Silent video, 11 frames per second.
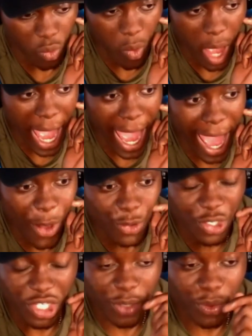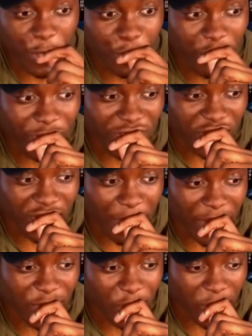Wow, she was preaching
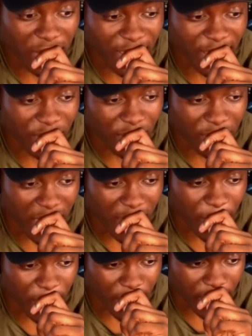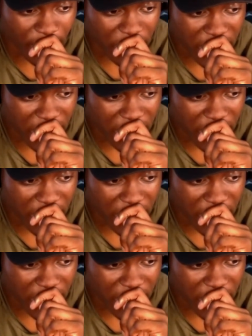about 20 years from now.